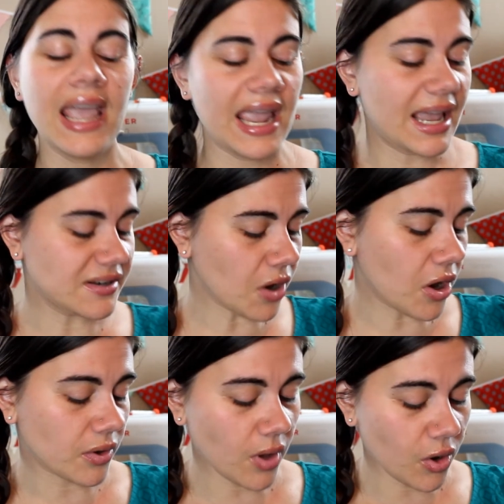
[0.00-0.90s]
And
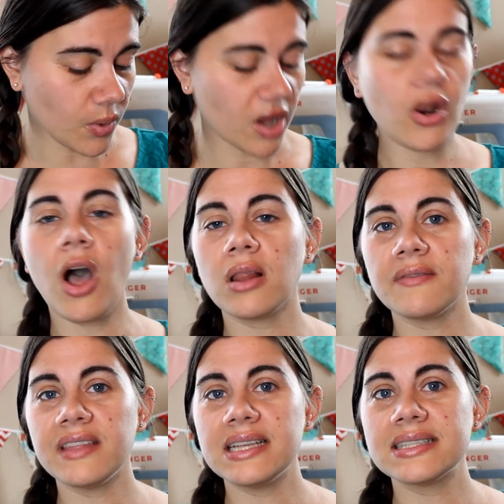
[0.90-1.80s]
on all
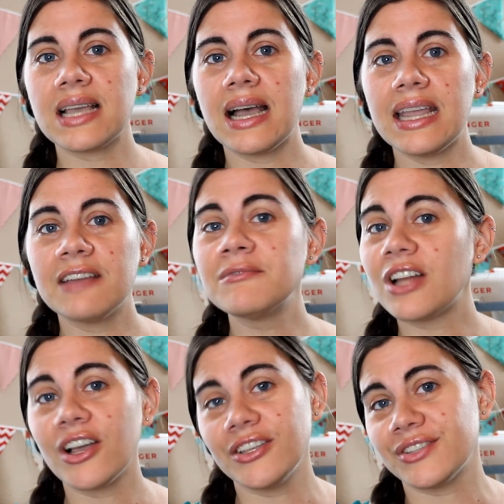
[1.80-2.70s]
of these, I am
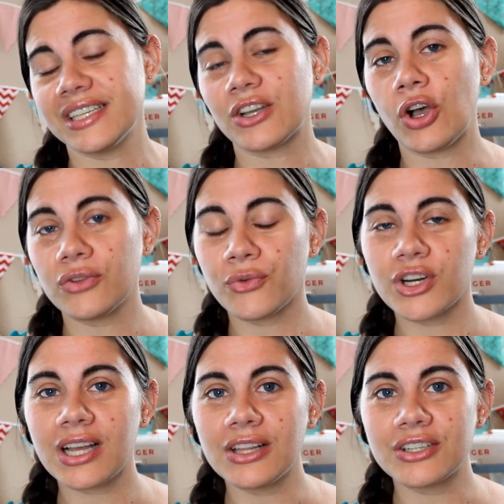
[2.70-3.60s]
not using called for
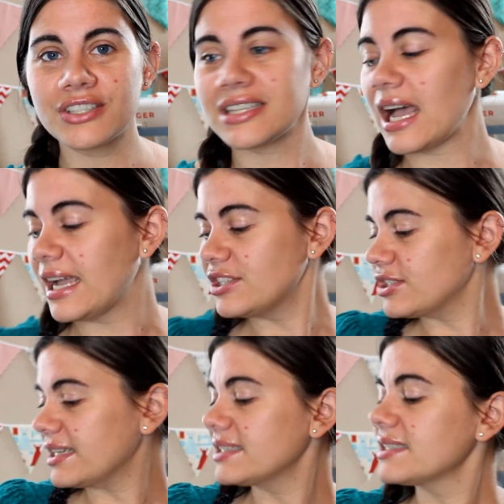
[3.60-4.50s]
colors. I
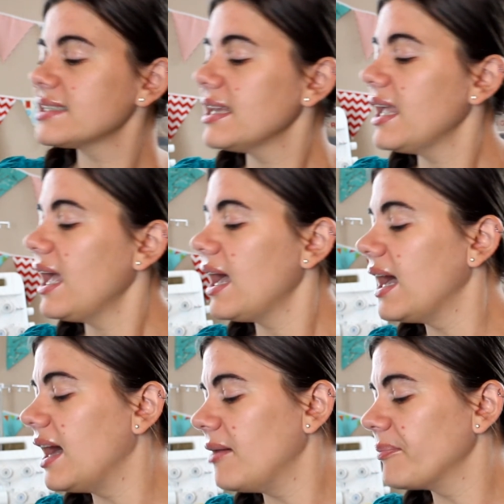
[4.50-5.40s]
just
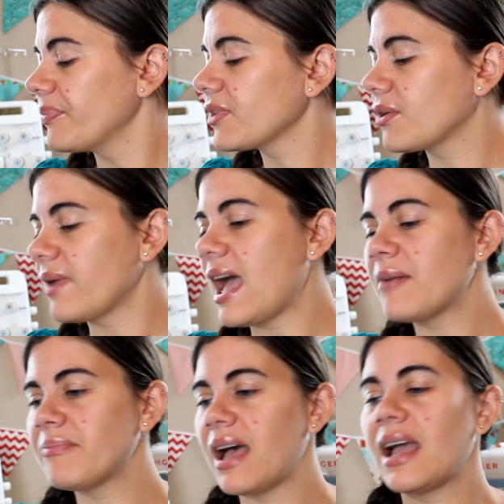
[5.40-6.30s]

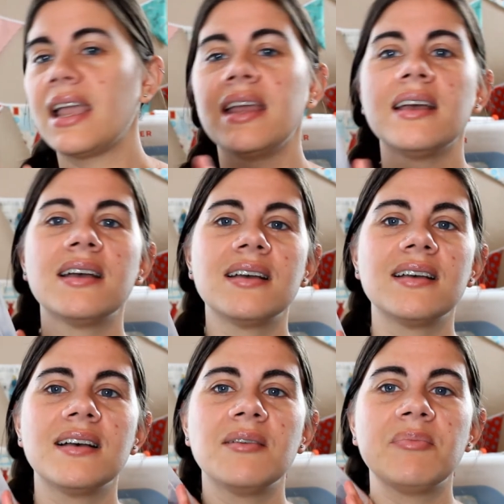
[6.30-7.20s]
grab my
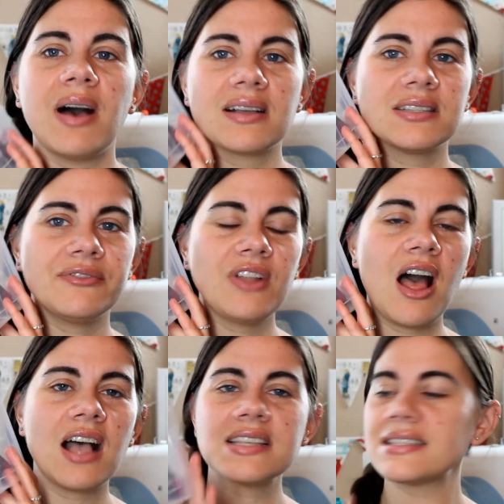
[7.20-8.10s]
box of
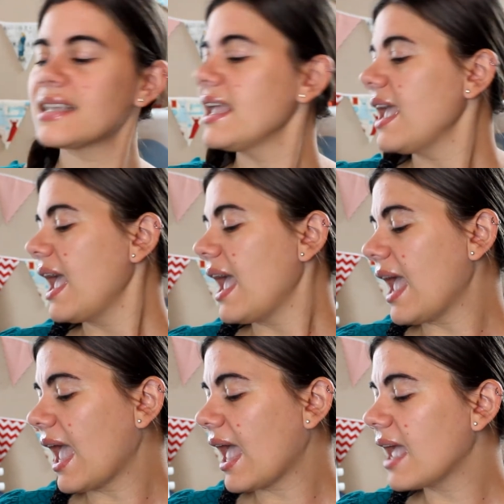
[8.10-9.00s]
floss
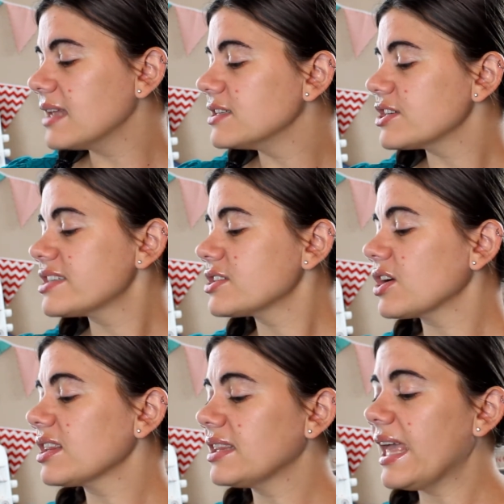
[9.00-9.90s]
and just
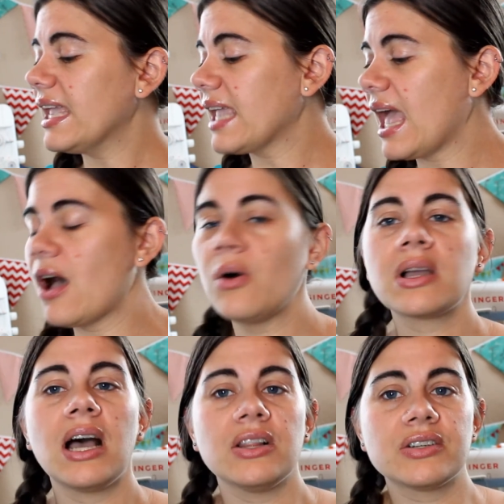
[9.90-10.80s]
start laying out
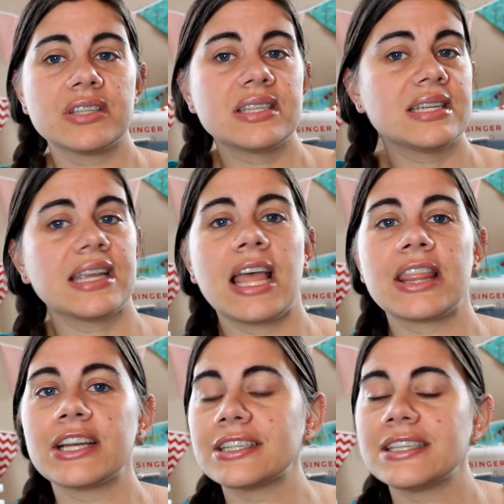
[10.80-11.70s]
colors
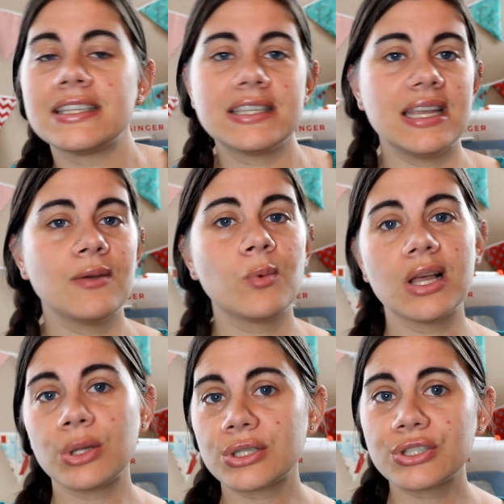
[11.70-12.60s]
together to see
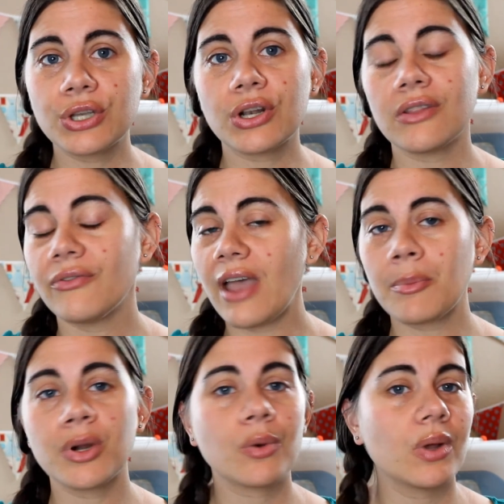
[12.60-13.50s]
what looks good on the
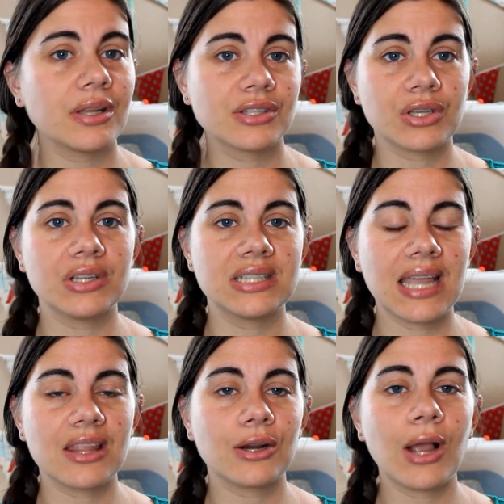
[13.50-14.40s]
fabric, what looks good
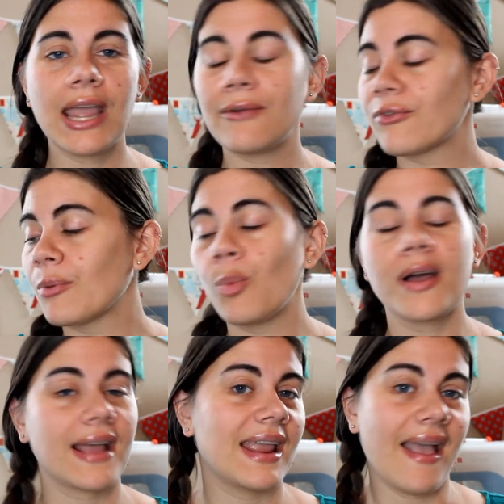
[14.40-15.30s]
together from
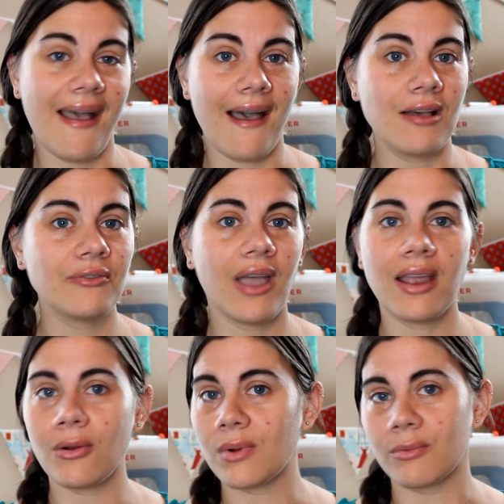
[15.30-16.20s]
what I have.
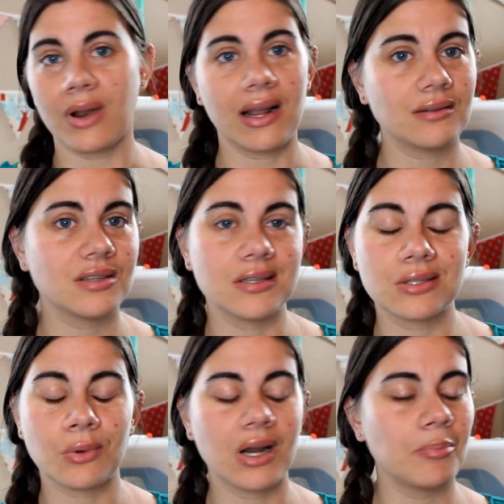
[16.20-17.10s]
I don't want to run out to the
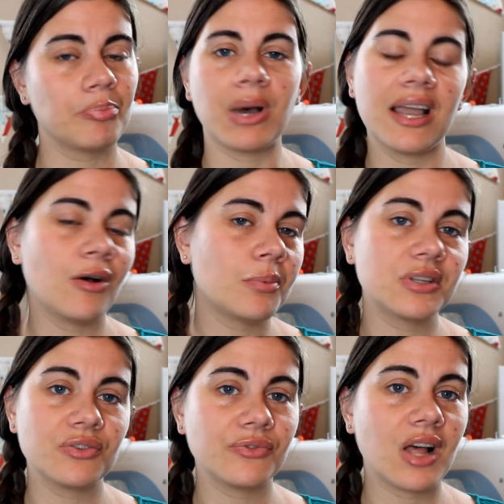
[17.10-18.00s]
store and buy a whole
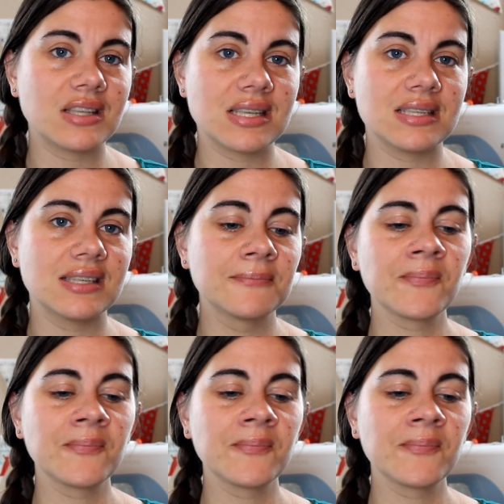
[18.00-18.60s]
bunch of flosses.